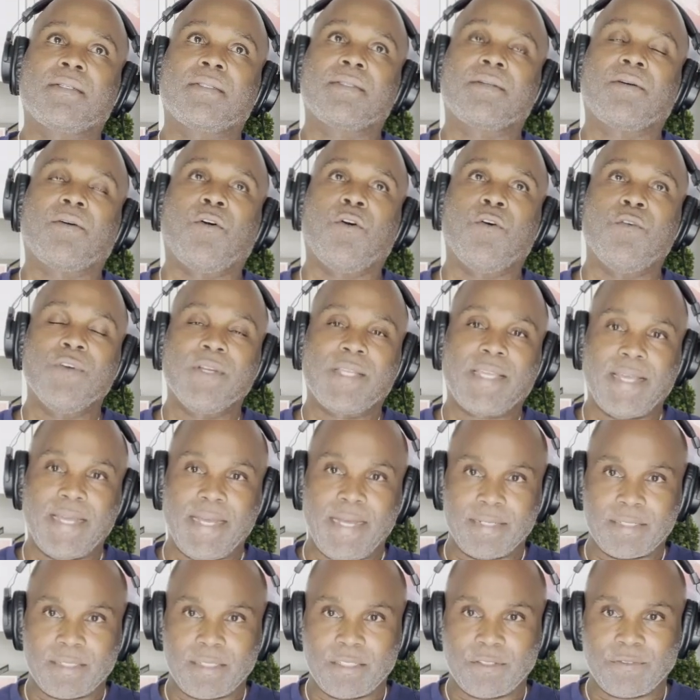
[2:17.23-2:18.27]
the
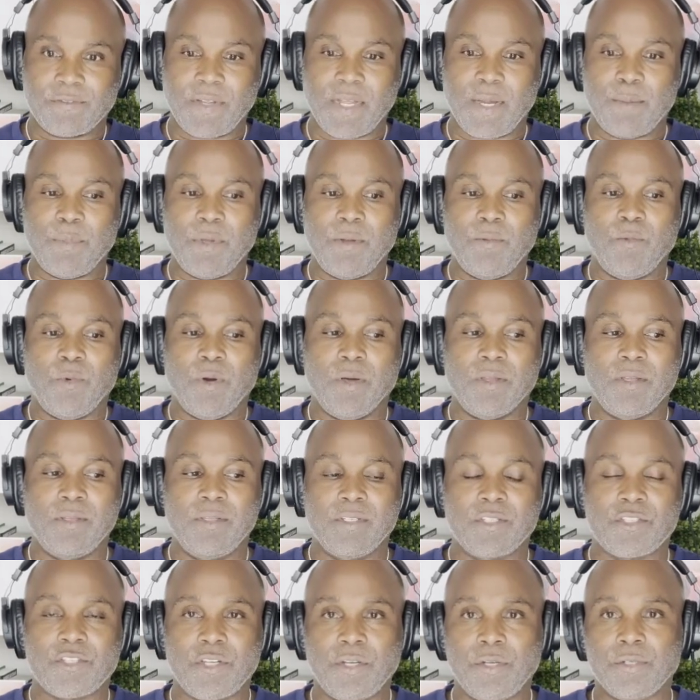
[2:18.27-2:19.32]
Overcash's family, one of
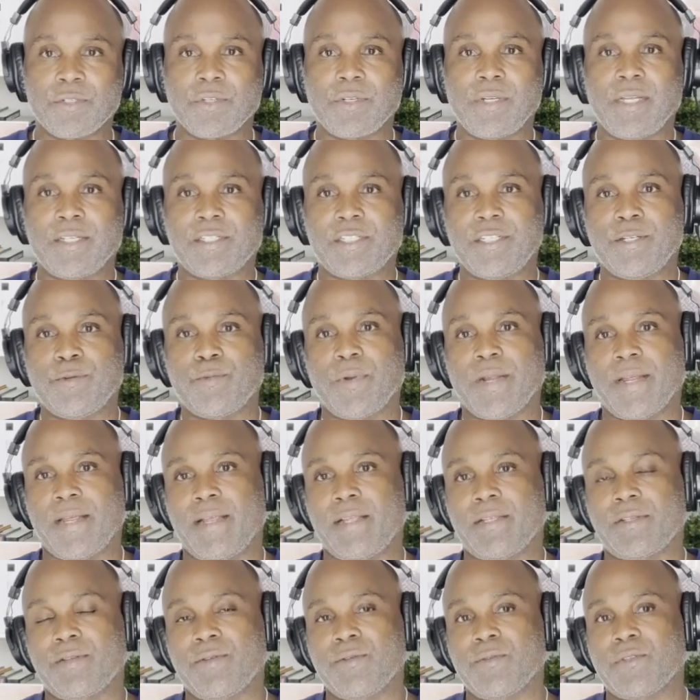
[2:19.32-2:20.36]
the children that she
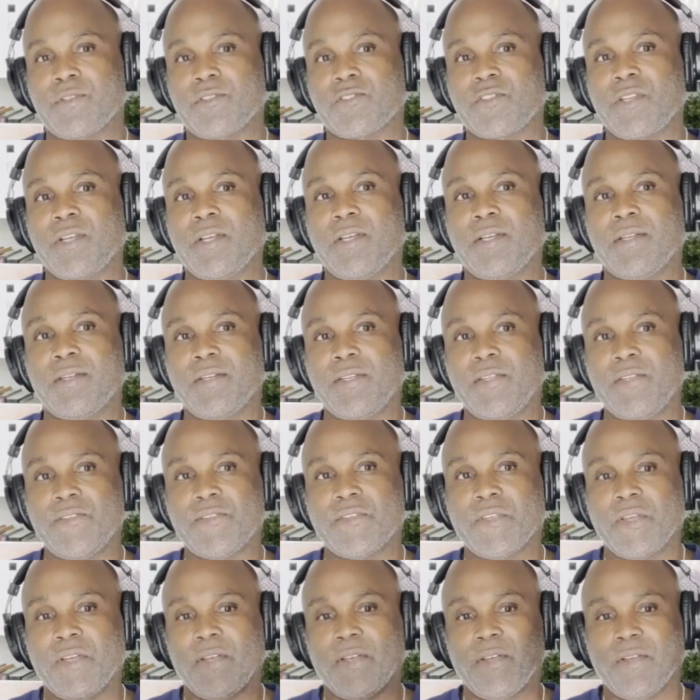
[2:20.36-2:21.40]
raised, who's a son.
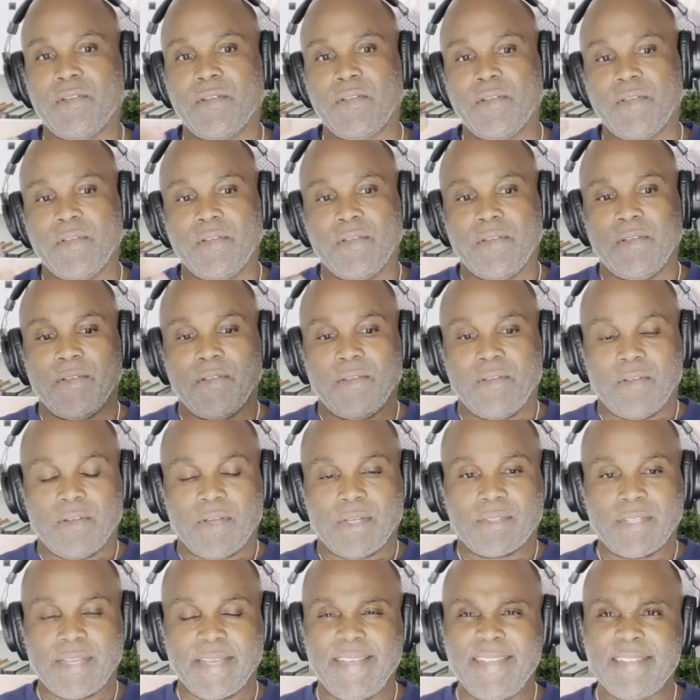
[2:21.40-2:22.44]

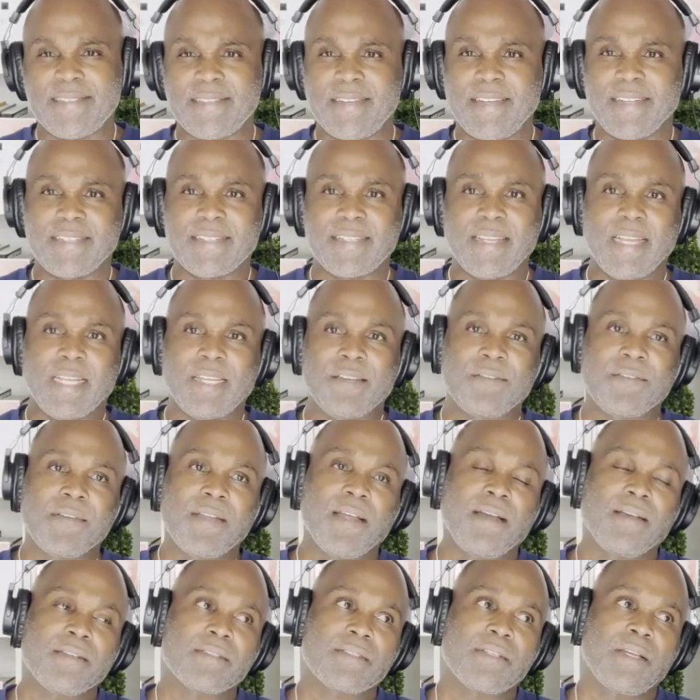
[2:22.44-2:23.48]
I think he's an executive
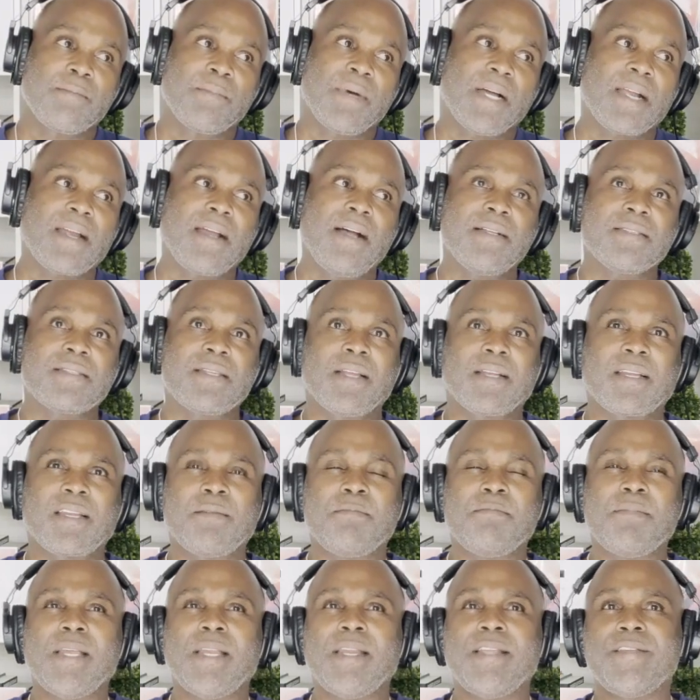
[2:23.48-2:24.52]
now or something. I contacted
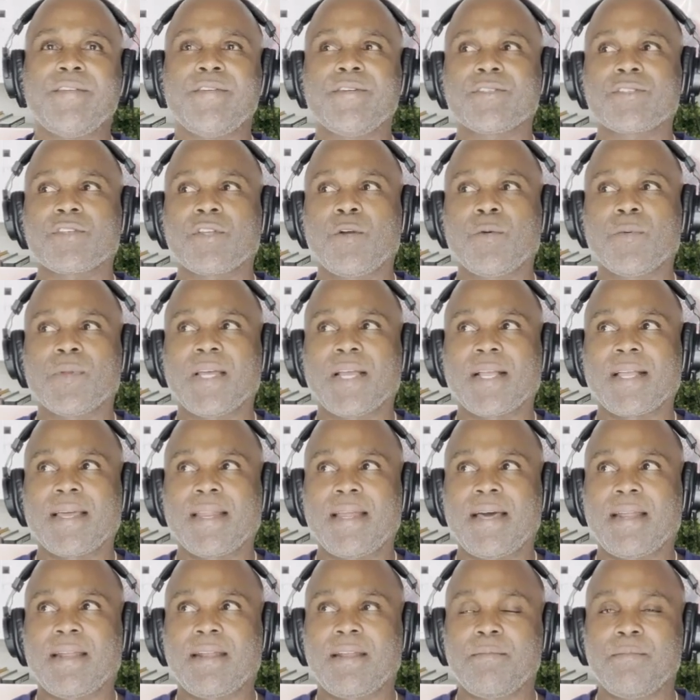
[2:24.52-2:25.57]
him many years ago when I got
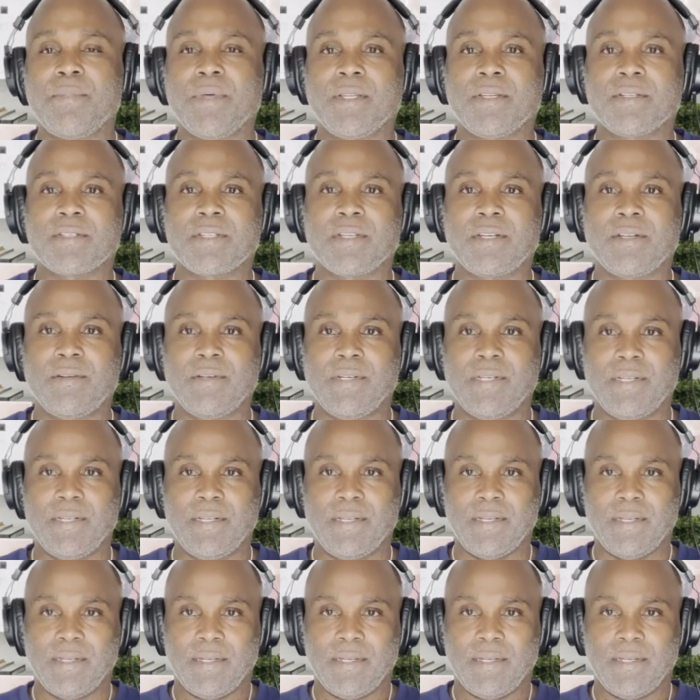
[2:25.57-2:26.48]
out of the military.